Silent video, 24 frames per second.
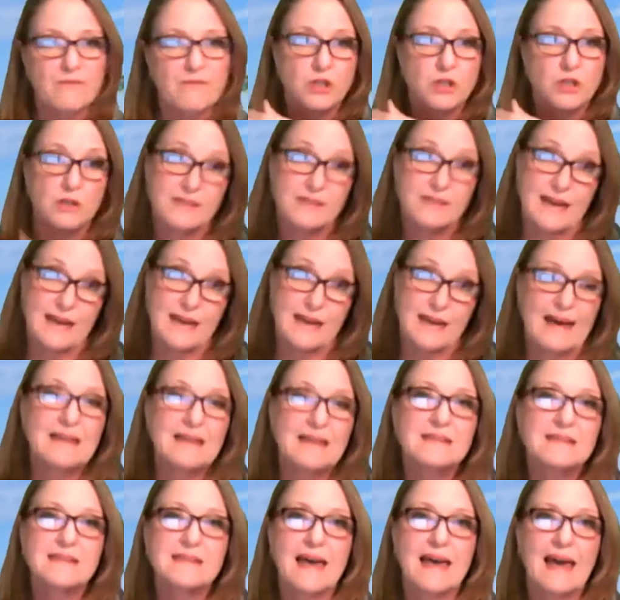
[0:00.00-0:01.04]
shoulder
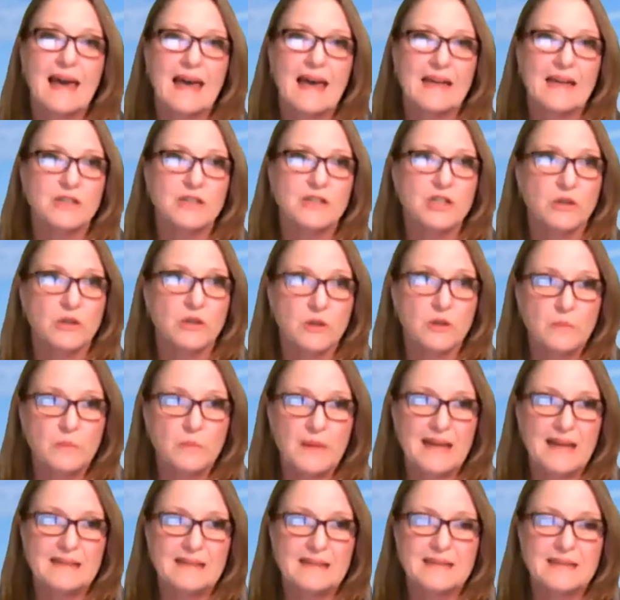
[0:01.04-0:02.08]
height, and she couldn't
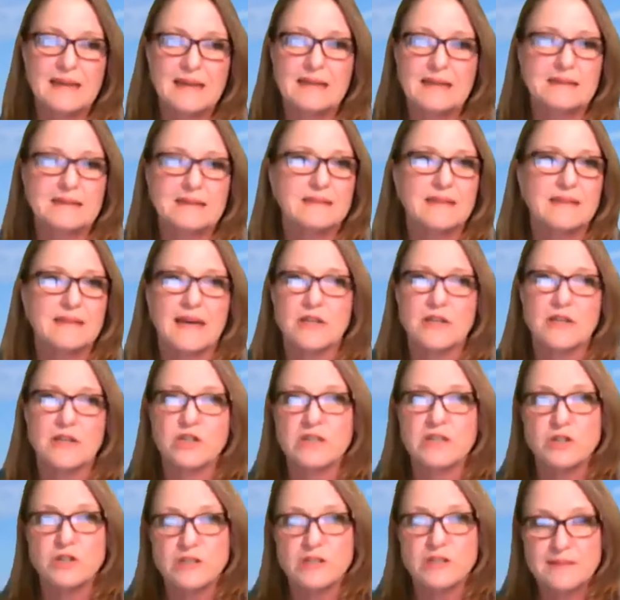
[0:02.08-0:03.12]
play tennis, and
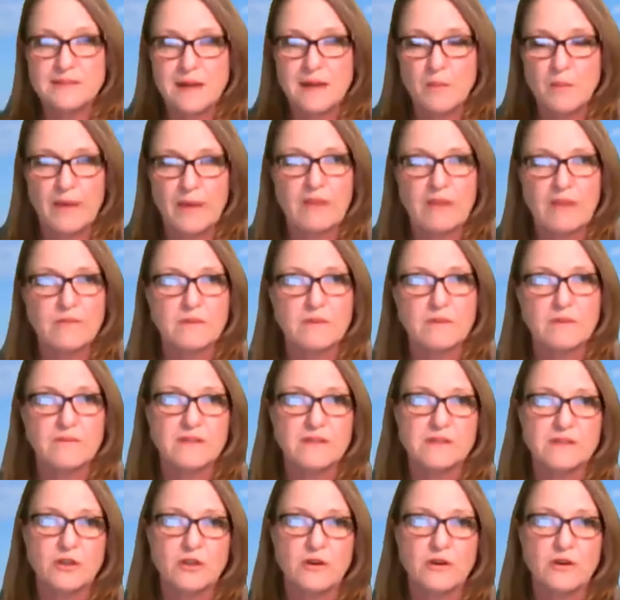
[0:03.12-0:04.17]
she'd just come back from the
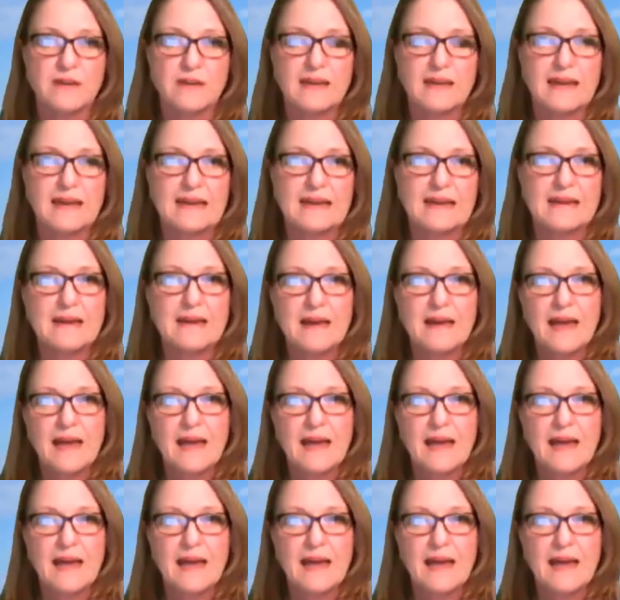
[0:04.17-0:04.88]
physio again.